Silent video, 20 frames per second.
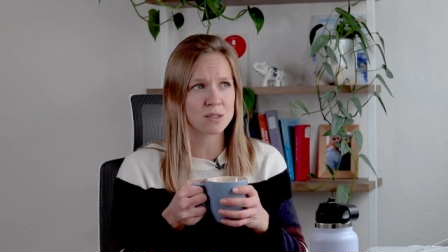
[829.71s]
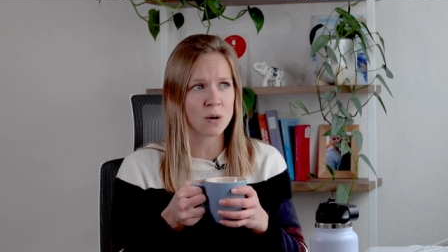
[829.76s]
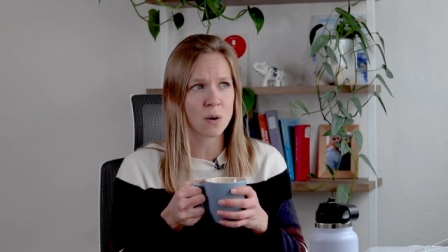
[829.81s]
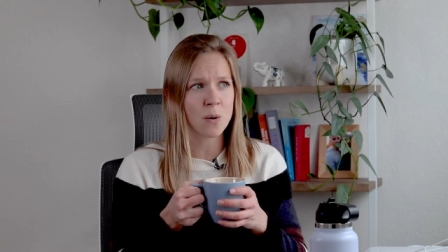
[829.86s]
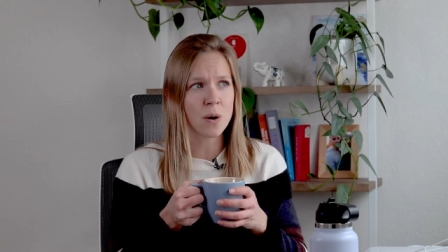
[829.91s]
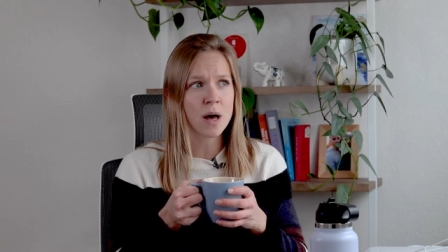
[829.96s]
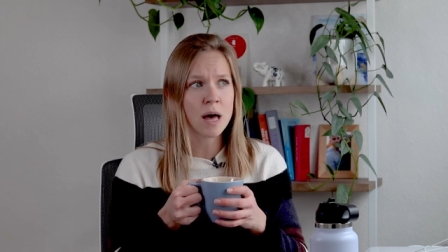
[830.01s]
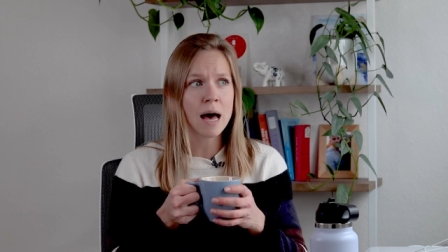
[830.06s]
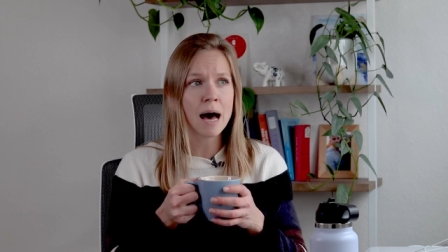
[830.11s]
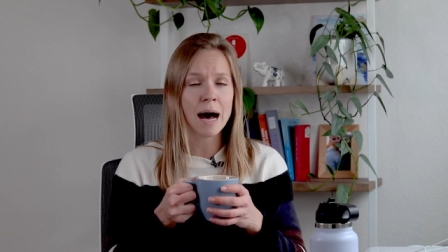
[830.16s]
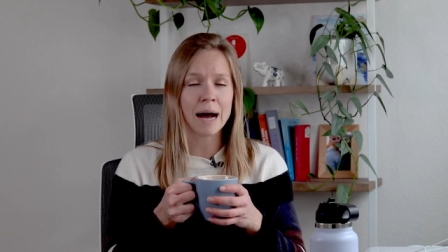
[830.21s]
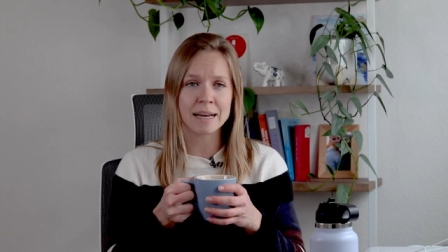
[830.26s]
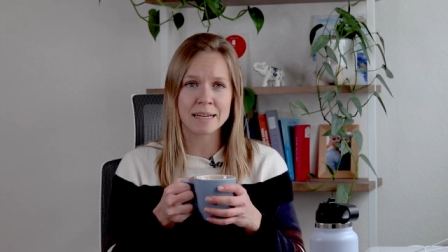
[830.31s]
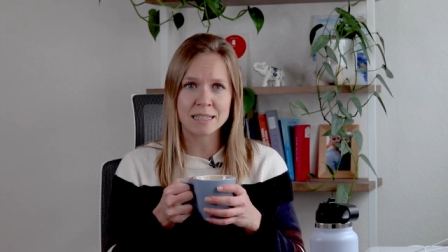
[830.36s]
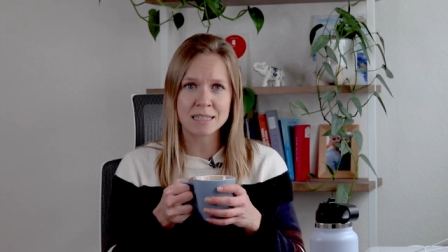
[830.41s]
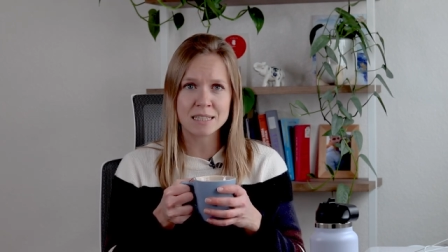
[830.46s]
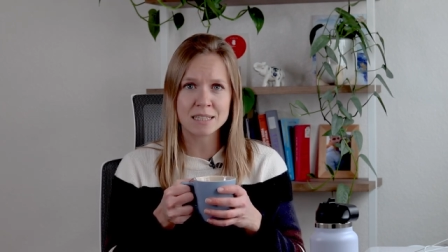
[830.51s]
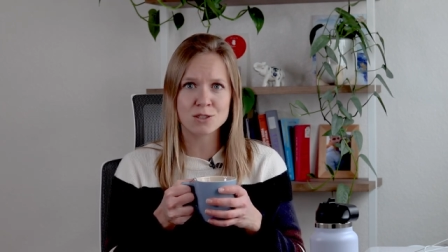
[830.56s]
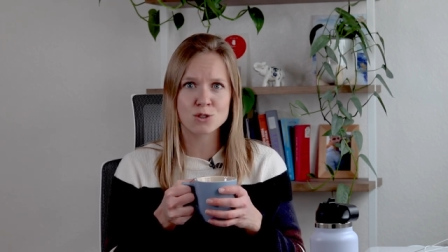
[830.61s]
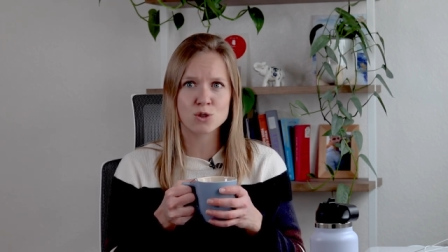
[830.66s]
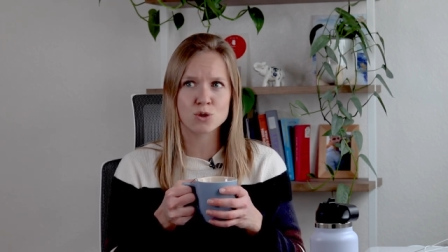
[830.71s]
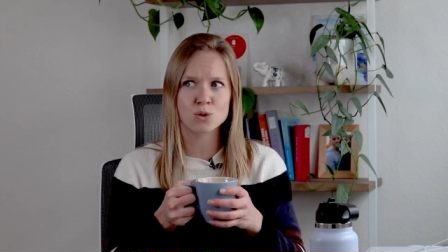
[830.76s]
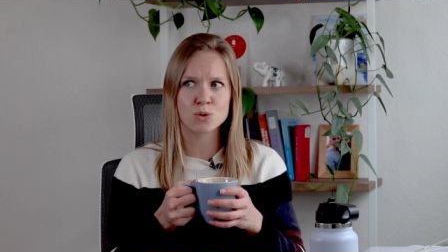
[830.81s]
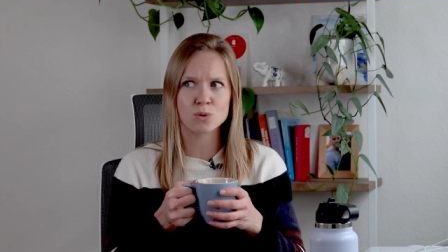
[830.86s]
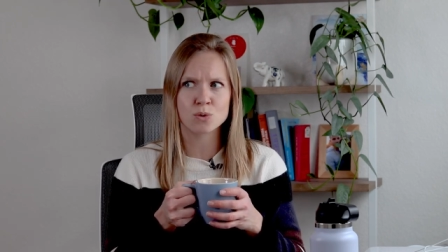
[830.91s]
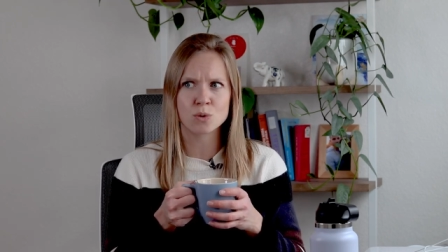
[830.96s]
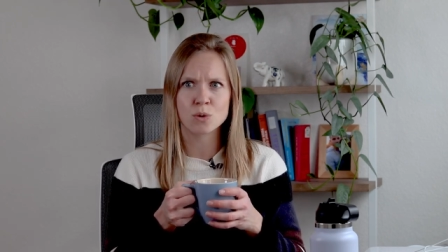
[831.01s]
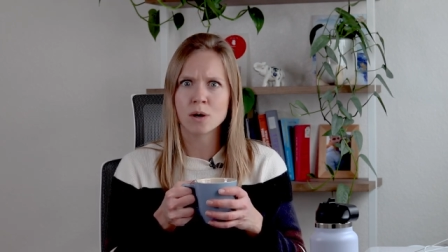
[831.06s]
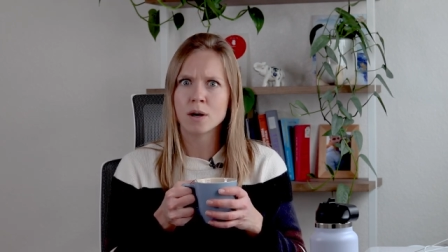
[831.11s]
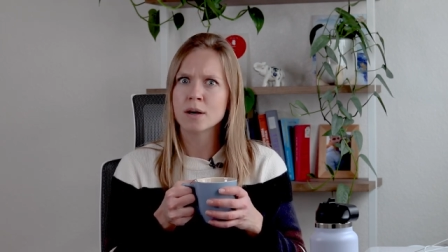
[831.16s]
So I need
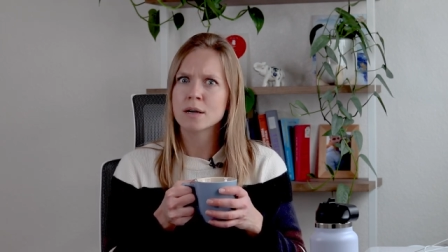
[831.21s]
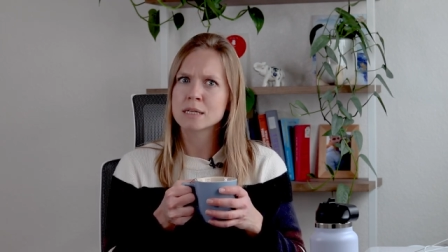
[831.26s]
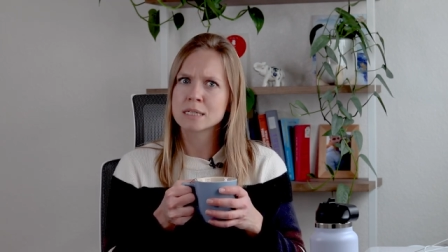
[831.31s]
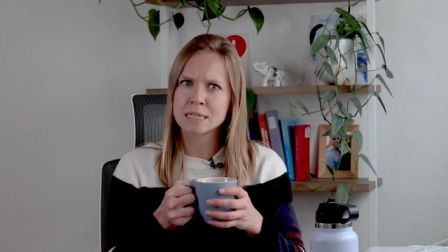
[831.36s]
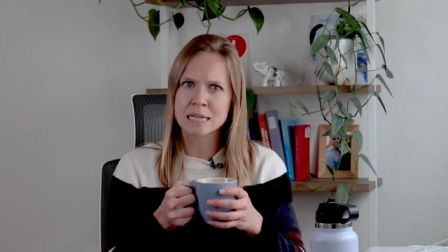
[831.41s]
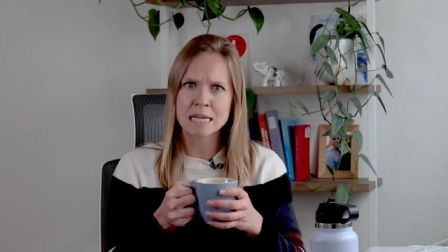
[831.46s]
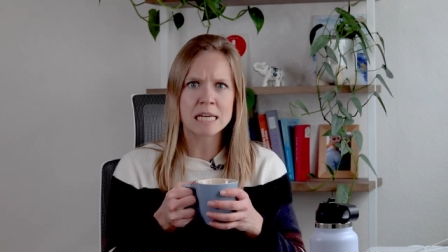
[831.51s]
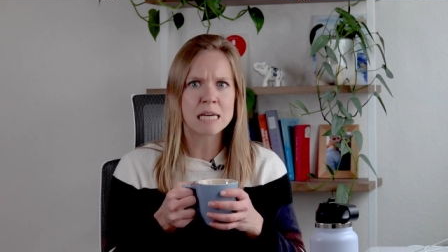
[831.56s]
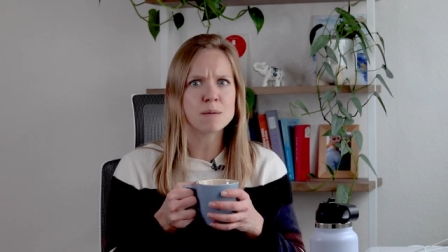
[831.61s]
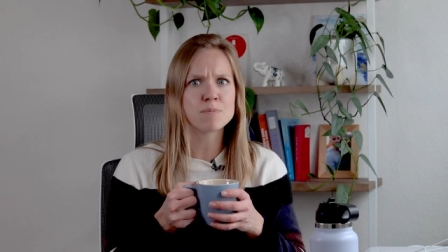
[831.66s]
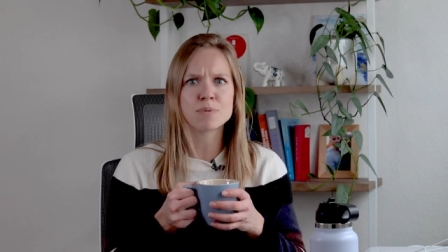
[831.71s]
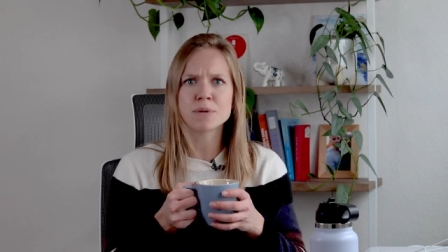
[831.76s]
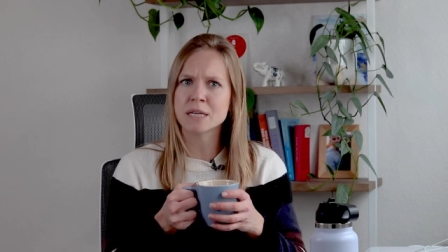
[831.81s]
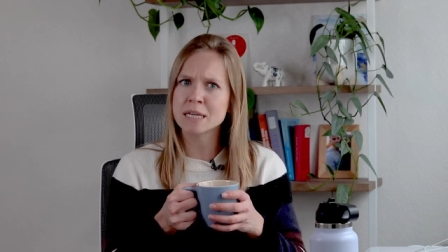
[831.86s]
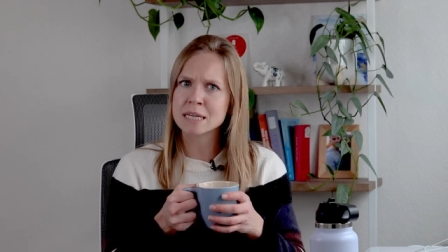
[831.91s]
to sleep,